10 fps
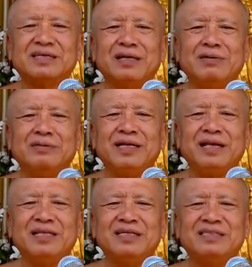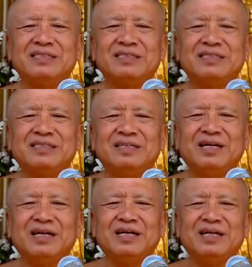Can you sense?
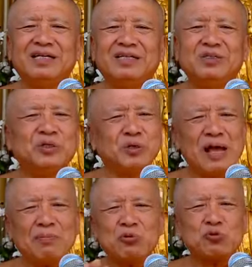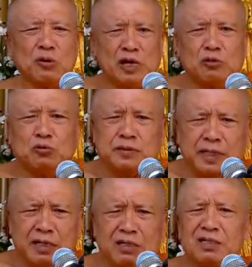You don't have to try to
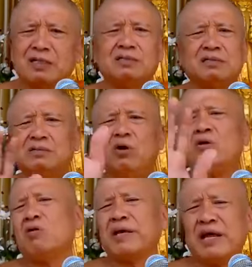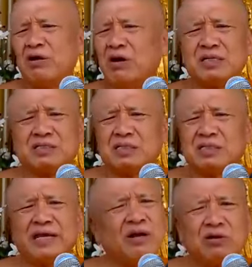sense. No, cannot.
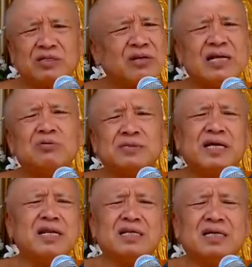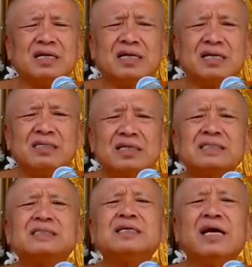Cannot try to sense.
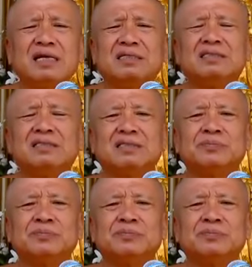Just sense.